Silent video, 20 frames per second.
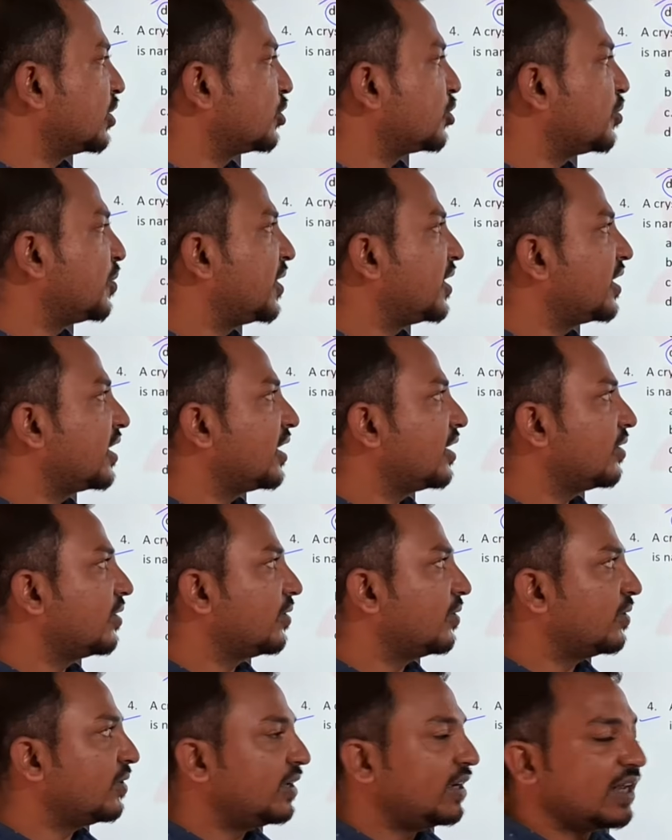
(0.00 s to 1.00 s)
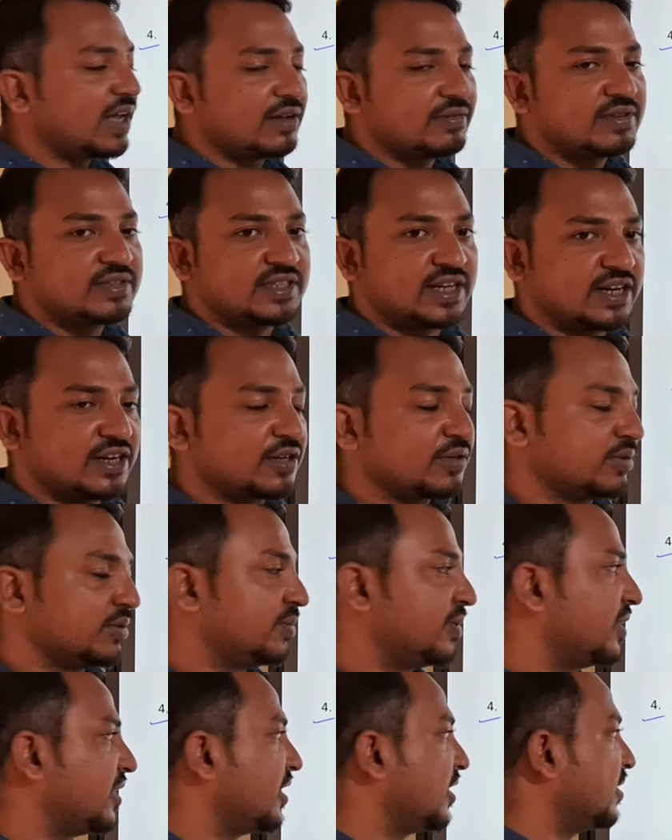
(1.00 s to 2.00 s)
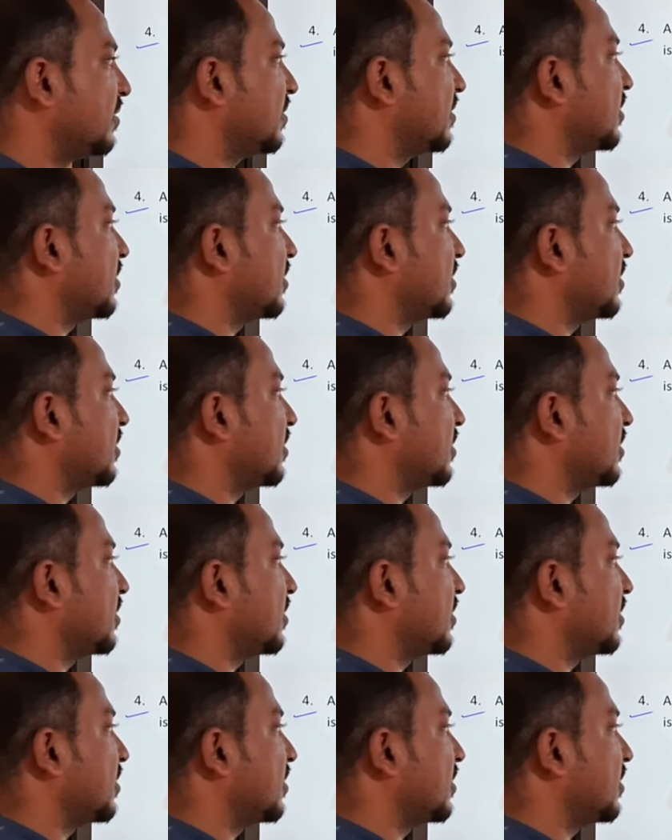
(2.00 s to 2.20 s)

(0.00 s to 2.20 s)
of symmetry, only have a center of symmetry,